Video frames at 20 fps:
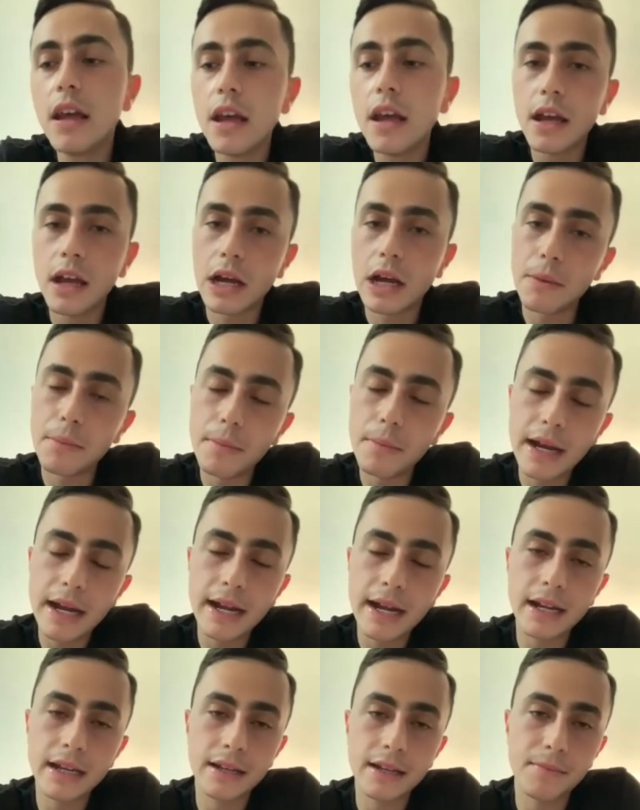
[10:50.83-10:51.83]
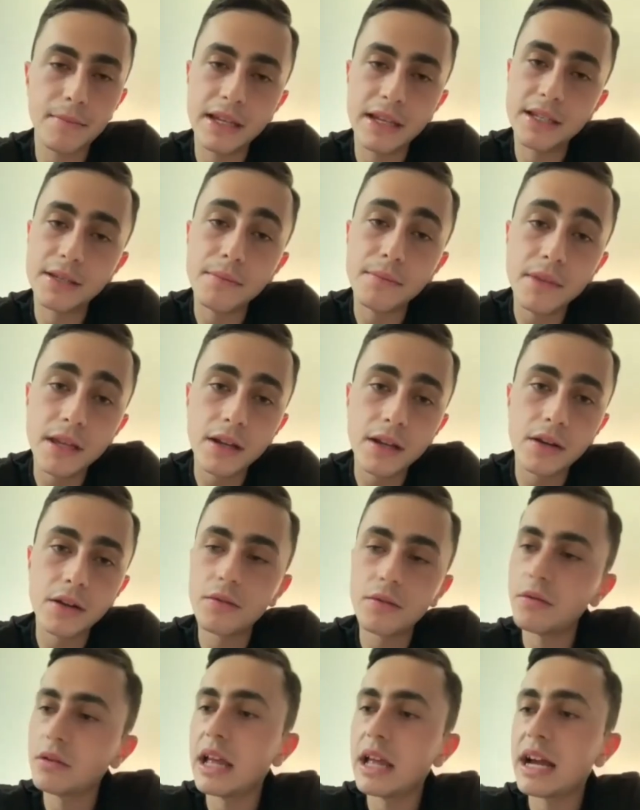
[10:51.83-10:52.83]
Come back, make some
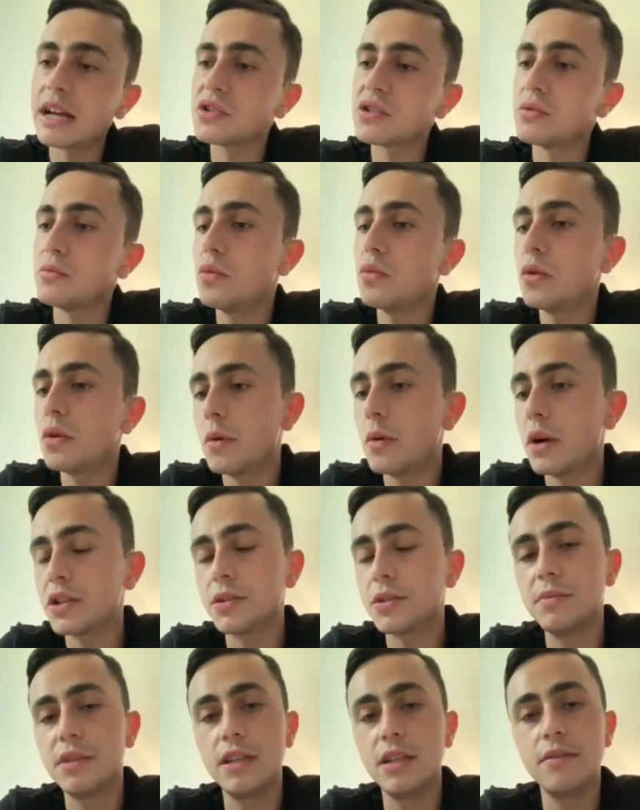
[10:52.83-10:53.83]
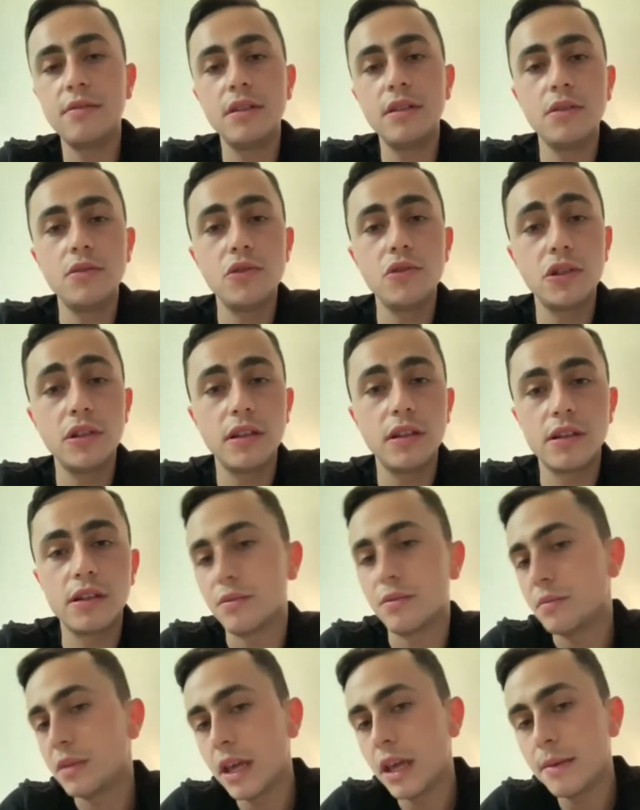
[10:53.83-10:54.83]
dinner, relax some more, watch some TV. Usually there's
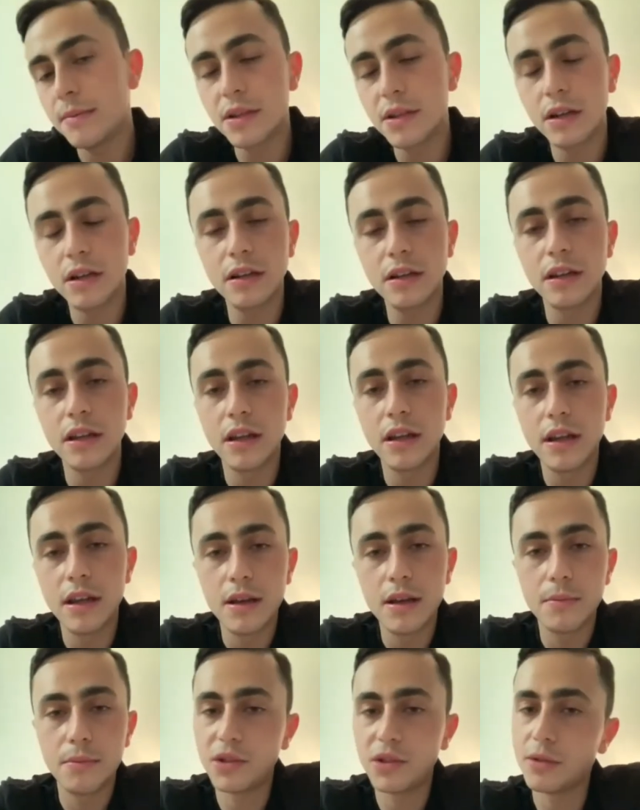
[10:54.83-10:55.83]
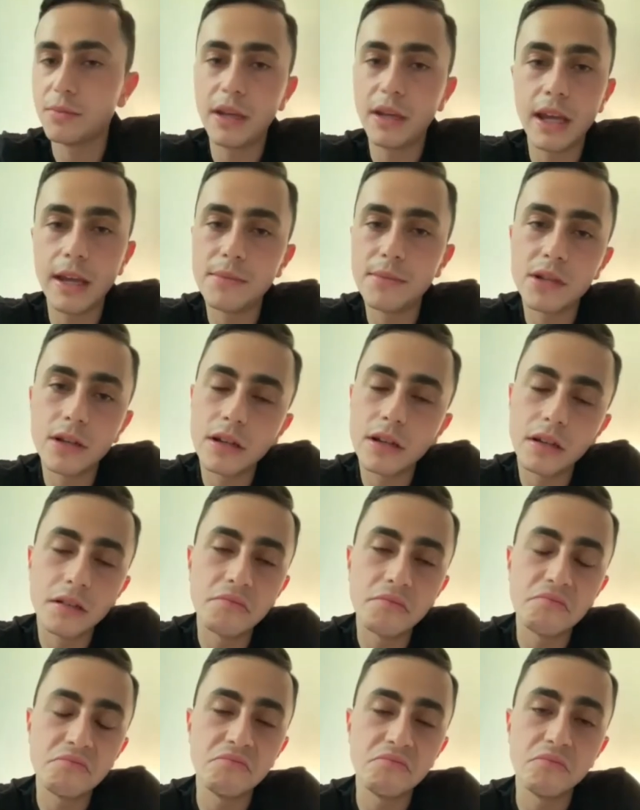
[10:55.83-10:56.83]
some games on, put some games on,
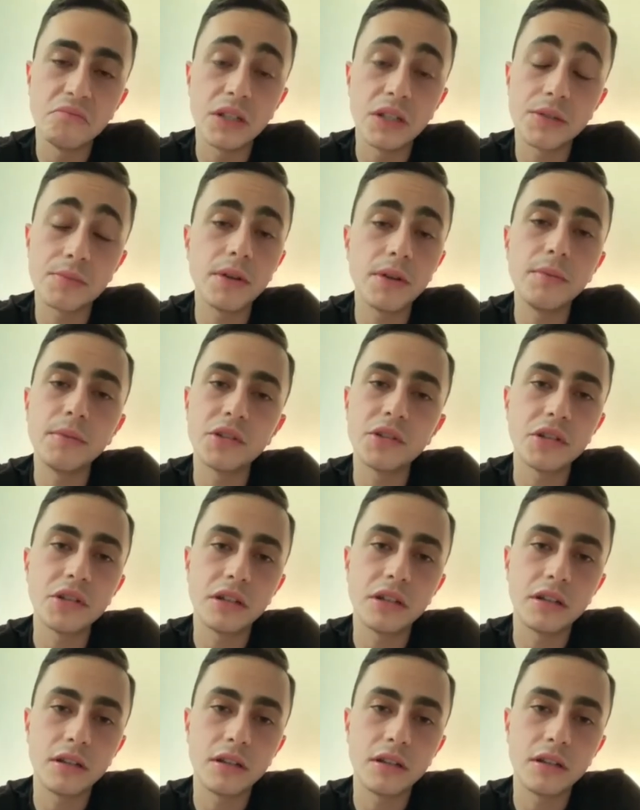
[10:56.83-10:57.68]
and that's pretty much it.